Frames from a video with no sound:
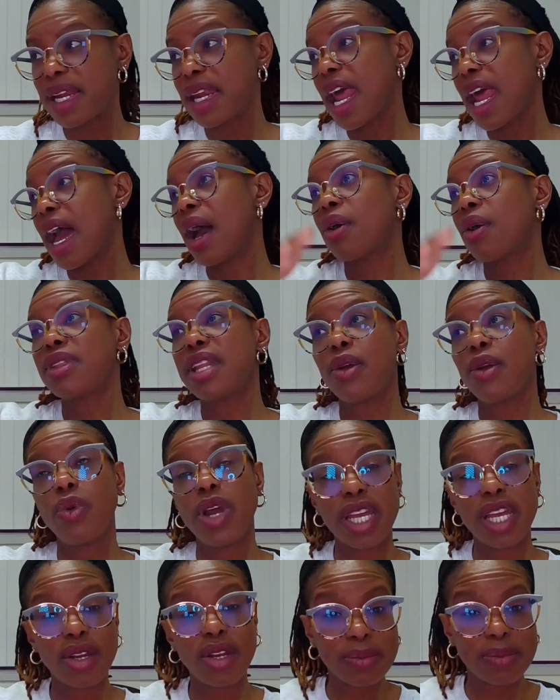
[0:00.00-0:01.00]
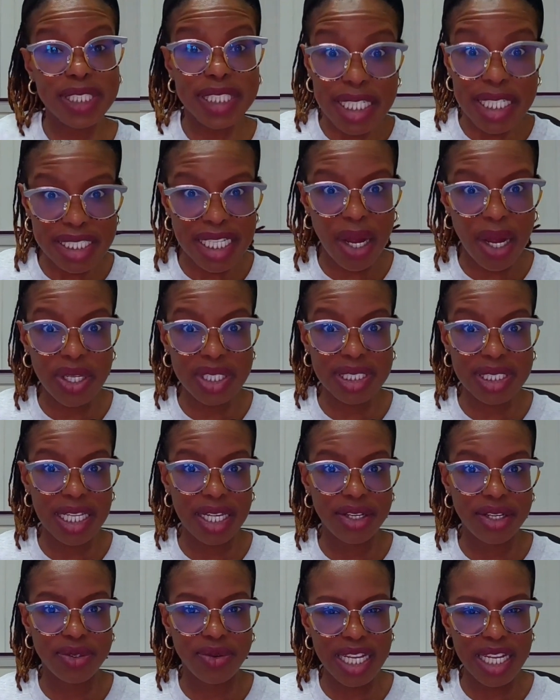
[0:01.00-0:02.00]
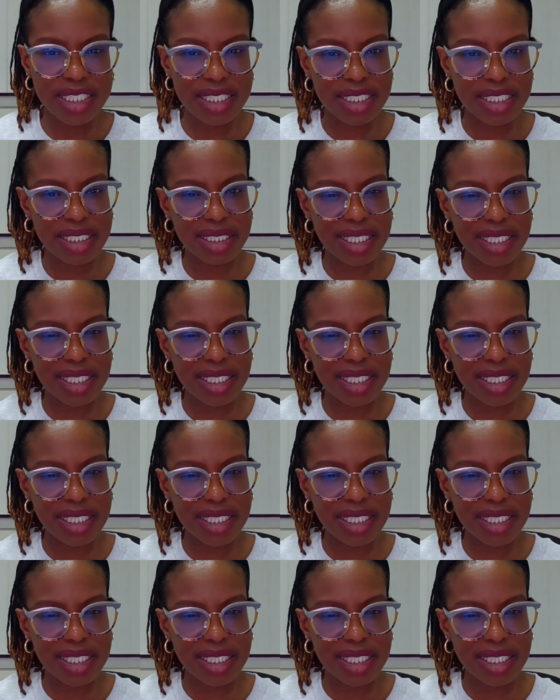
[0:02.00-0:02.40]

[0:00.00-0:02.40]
and now they're waking up 6 hours later, right?